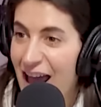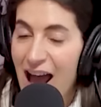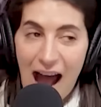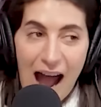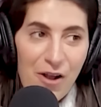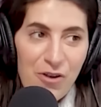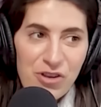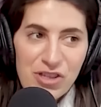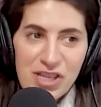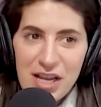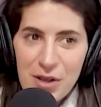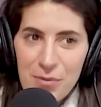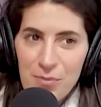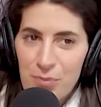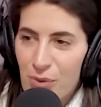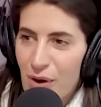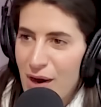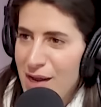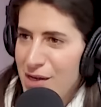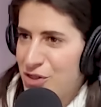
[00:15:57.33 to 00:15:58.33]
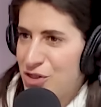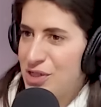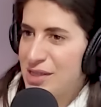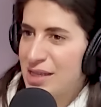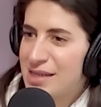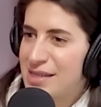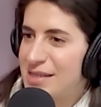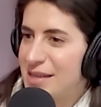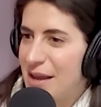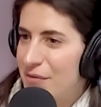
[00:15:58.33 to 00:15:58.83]
I was like impressed. She's
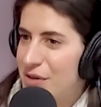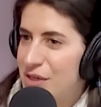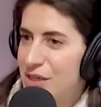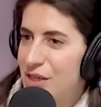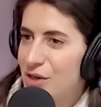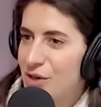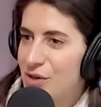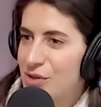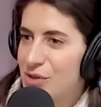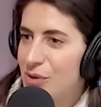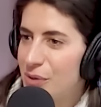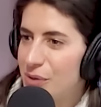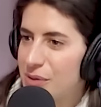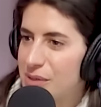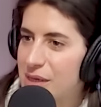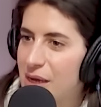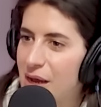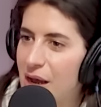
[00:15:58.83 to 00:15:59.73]
like 70 years old.